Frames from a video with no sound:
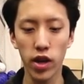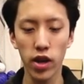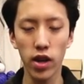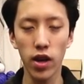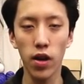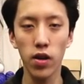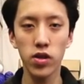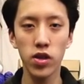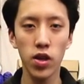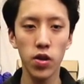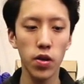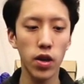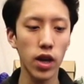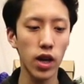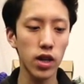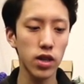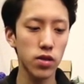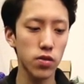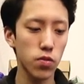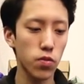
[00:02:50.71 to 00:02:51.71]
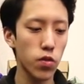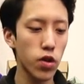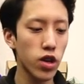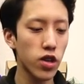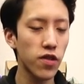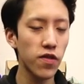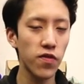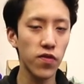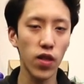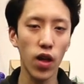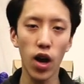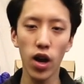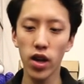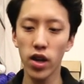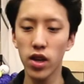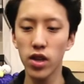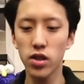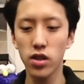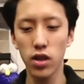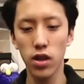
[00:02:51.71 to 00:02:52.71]
and I'll tell you guys where the flaw
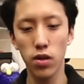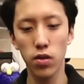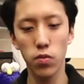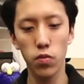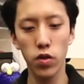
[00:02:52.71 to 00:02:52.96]
is and